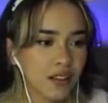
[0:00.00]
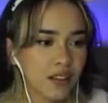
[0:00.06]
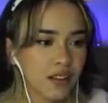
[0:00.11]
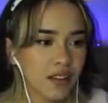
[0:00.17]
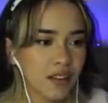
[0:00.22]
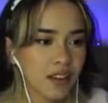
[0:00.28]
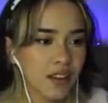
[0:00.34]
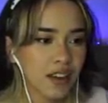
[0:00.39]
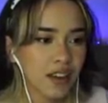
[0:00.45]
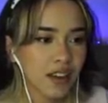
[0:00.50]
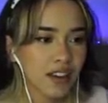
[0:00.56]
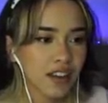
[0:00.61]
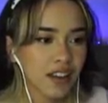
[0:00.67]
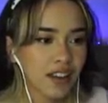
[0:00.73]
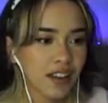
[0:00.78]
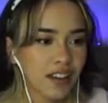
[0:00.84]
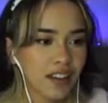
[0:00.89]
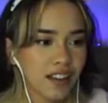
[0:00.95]

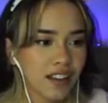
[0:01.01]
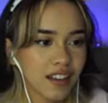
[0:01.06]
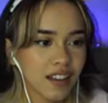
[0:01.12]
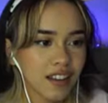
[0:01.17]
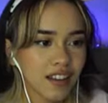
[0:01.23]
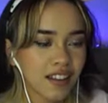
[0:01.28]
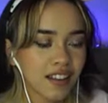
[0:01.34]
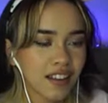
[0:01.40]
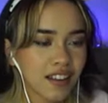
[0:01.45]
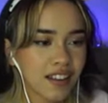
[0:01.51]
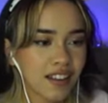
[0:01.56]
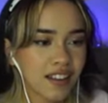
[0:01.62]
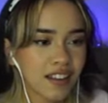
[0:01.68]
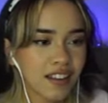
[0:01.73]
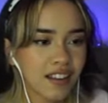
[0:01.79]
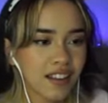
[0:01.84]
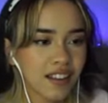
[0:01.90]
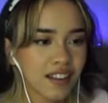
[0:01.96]

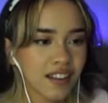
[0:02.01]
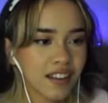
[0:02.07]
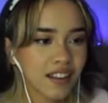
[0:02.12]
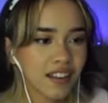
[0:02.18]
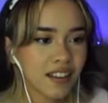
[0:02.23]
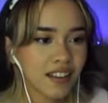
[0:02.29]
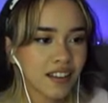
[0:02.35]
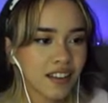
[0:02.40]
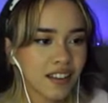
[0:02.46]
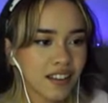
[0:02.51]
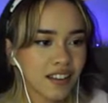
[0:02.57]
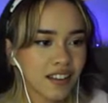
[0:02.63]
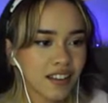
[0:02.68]
[no speech]